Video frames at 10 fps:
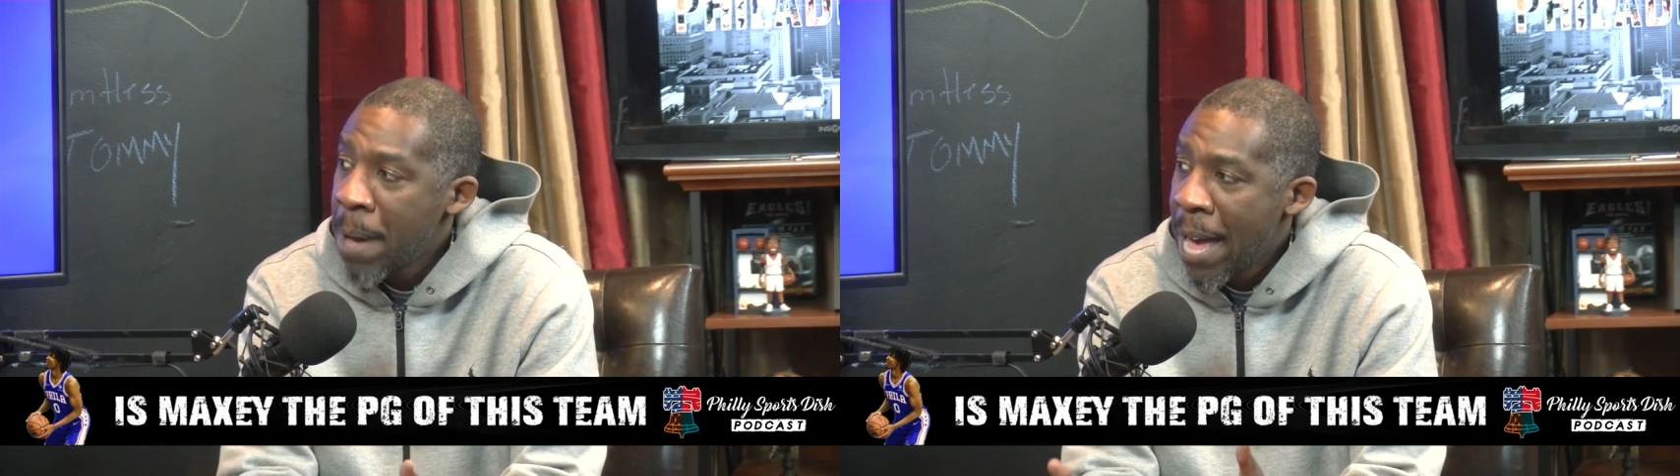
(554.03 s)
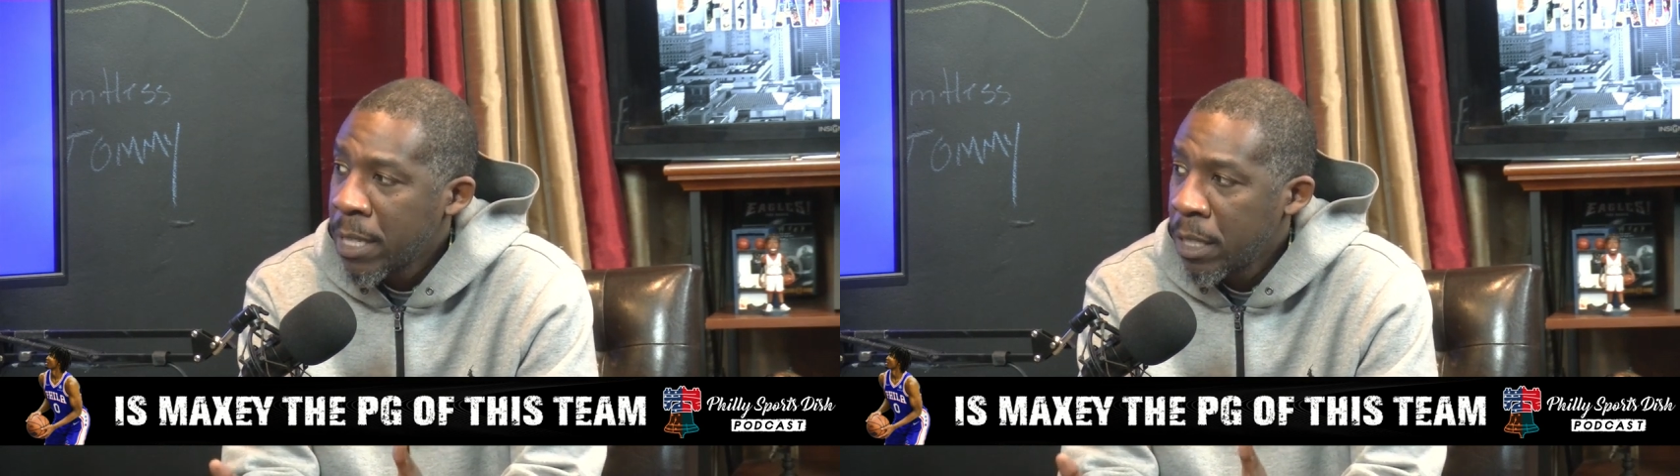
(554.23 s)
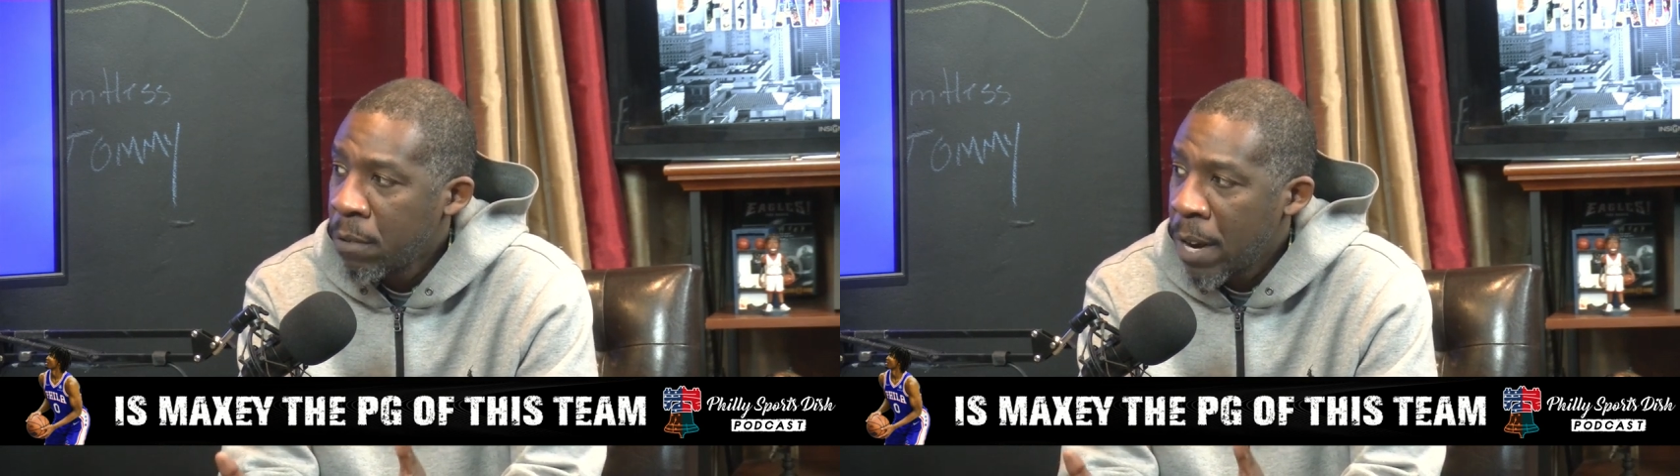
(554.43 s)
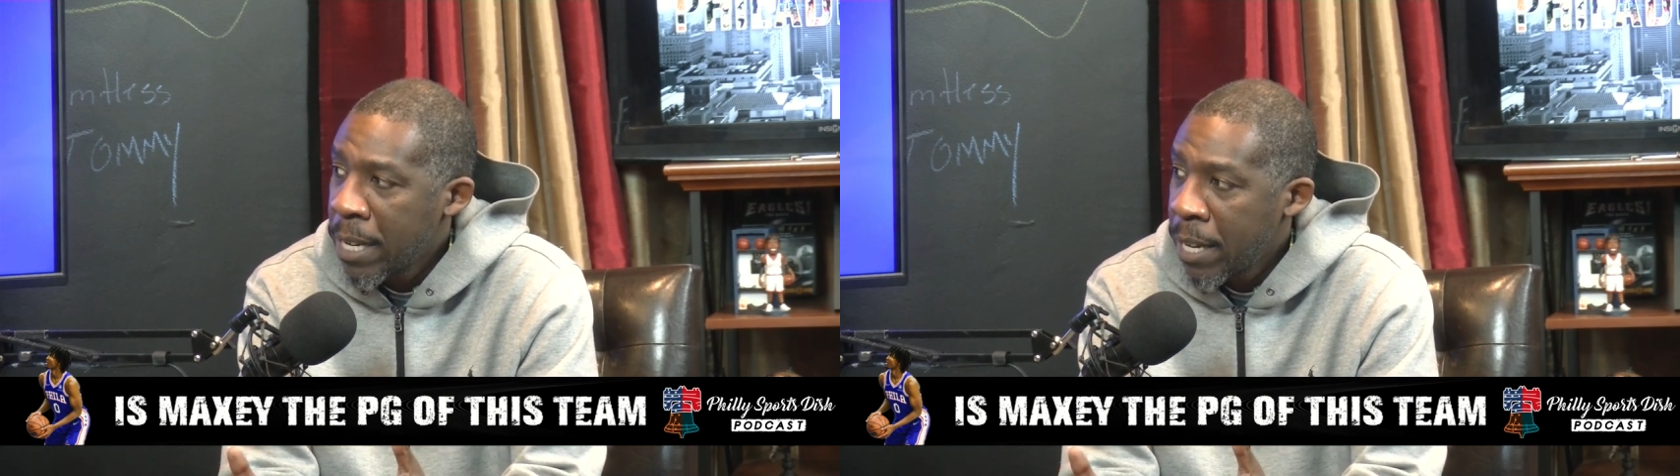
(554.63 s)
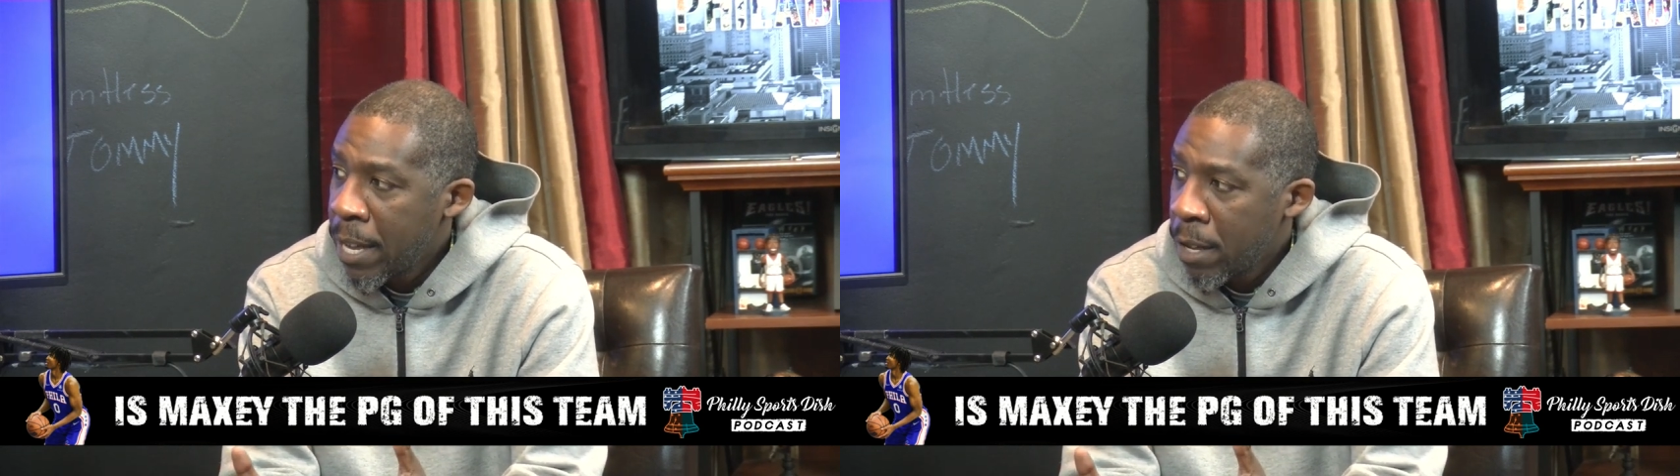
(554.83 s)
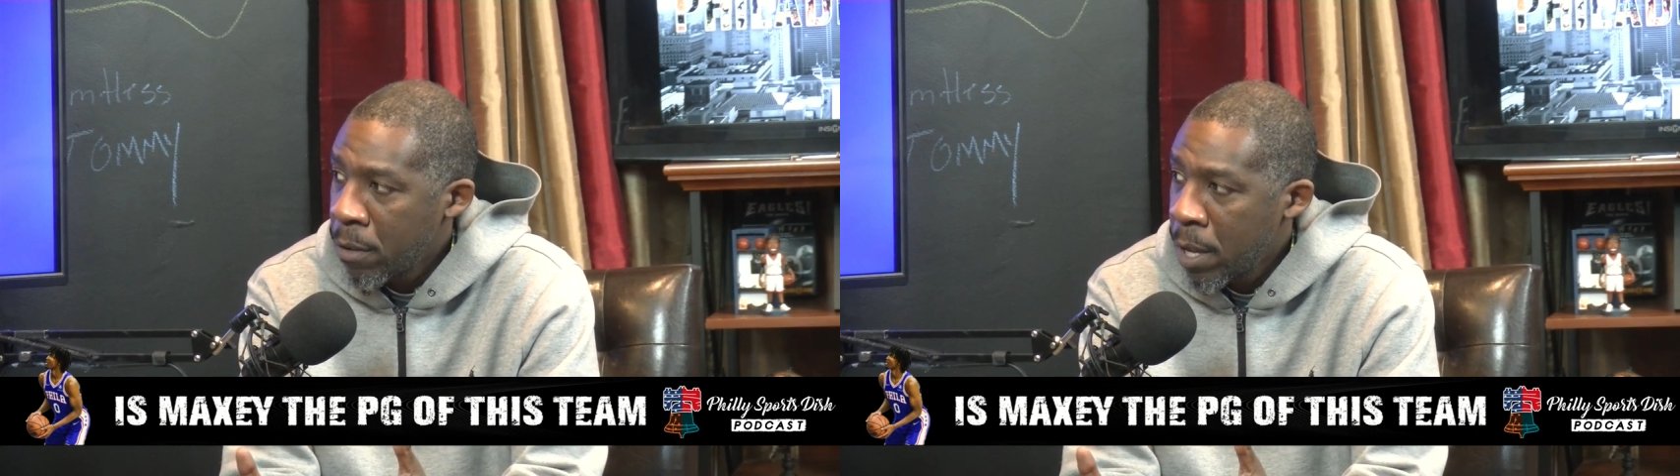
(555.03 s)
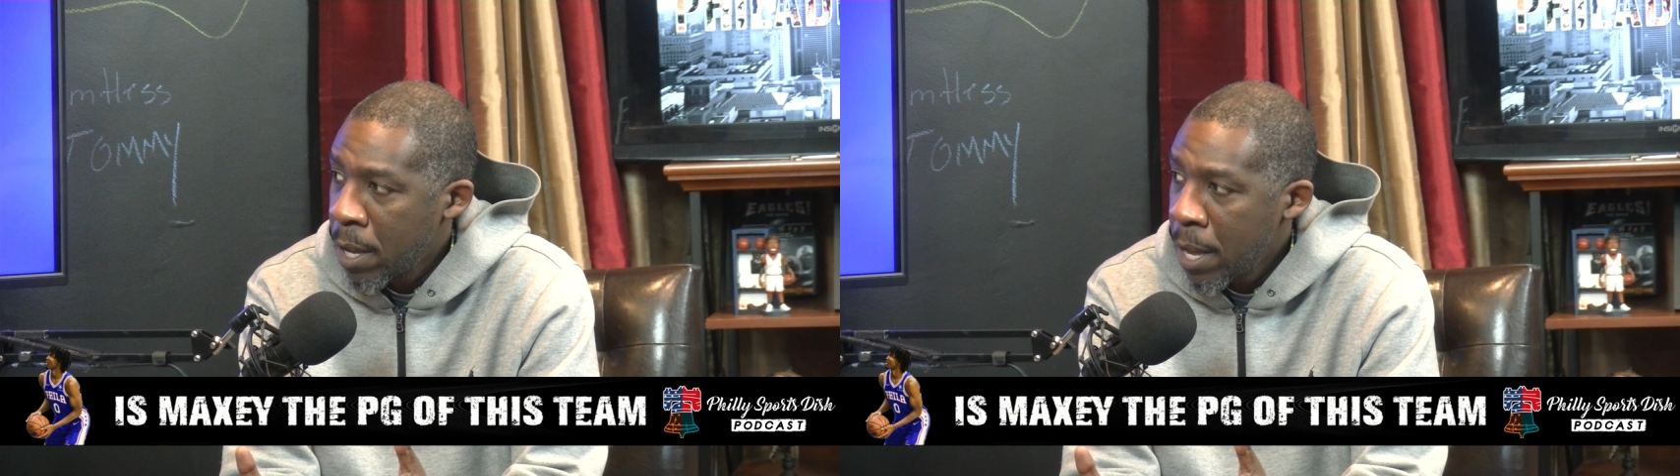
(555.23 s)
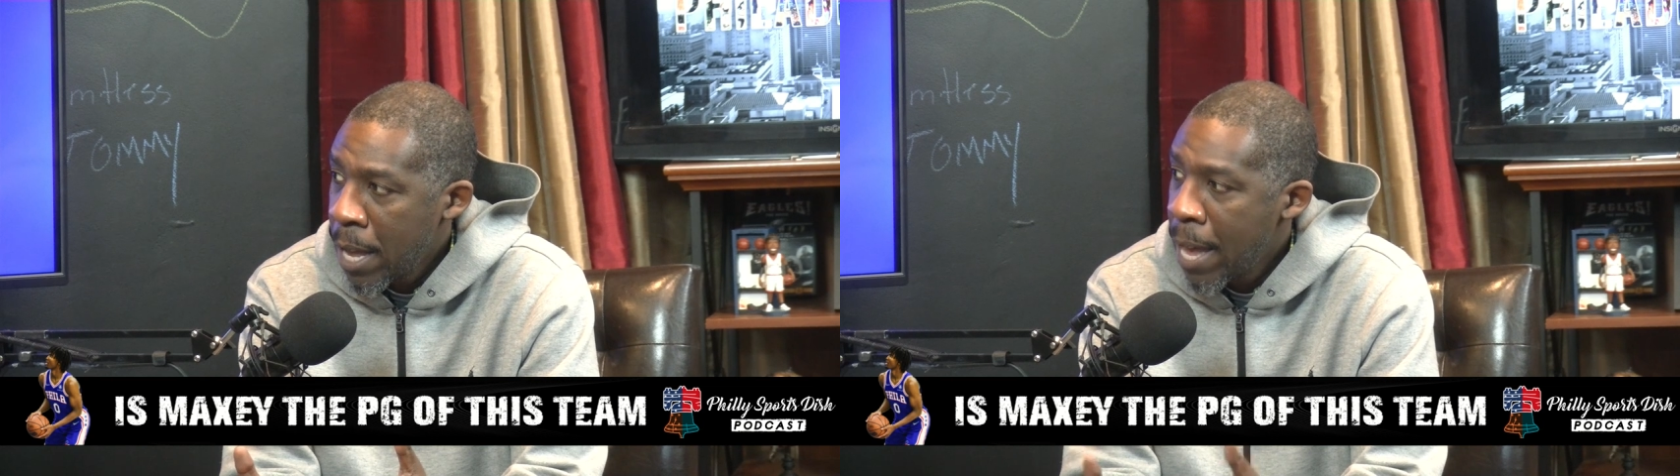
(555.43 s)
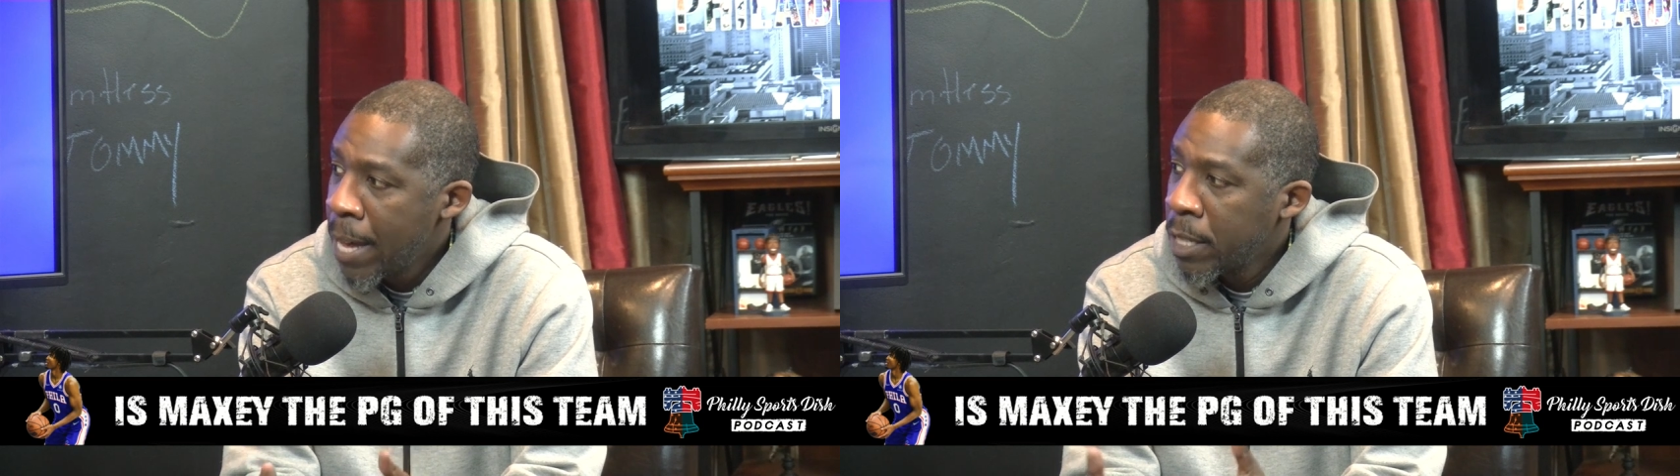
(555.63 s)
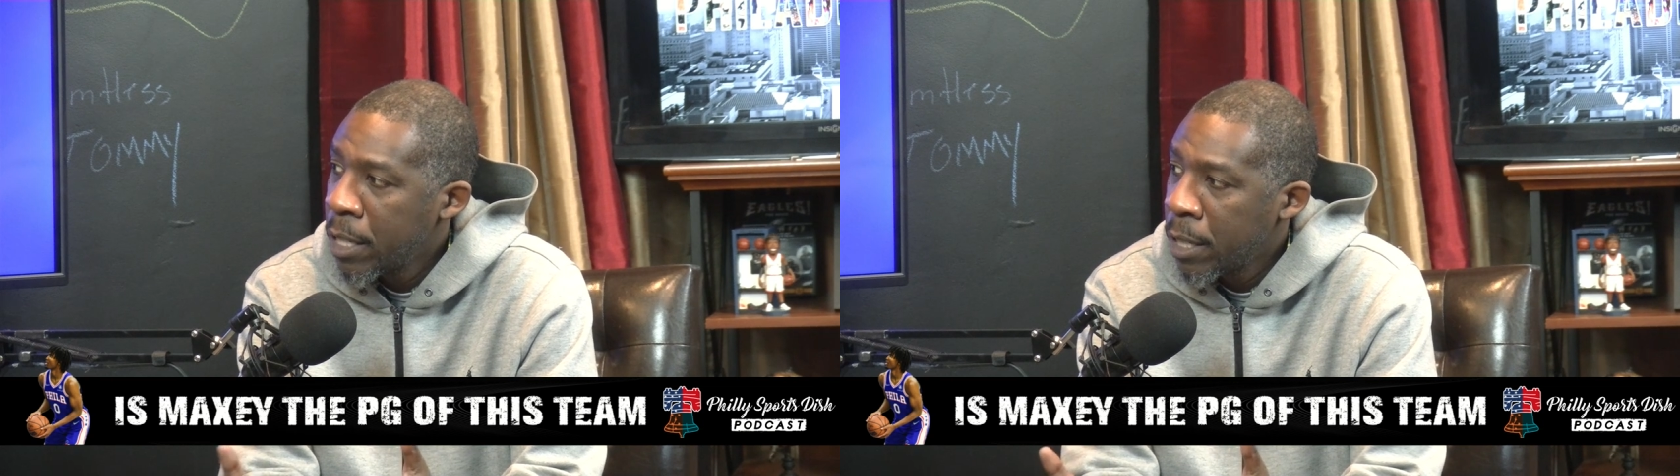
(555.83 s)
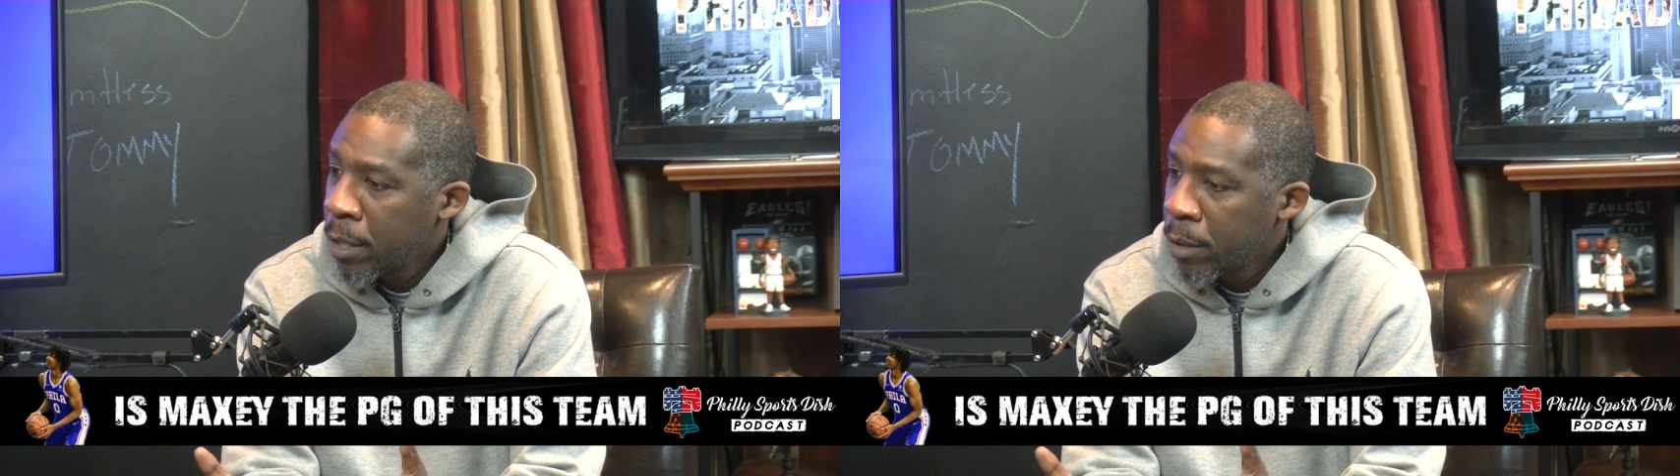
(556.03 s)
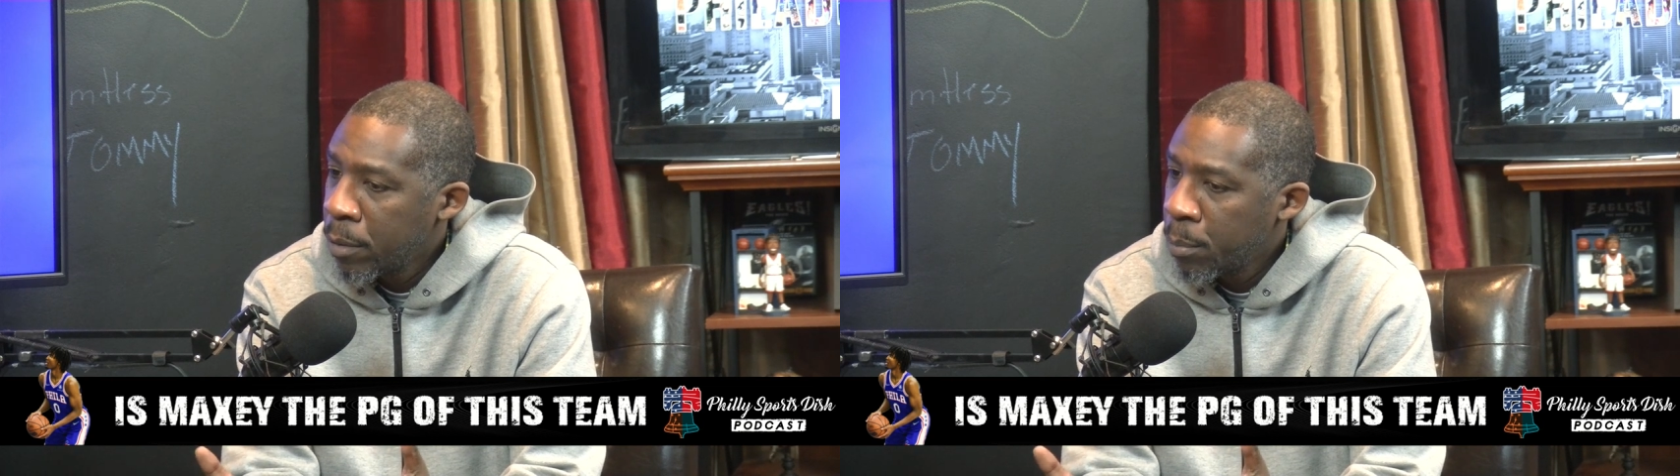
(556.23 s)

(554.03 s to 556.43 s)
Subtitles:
Maxey right now and had to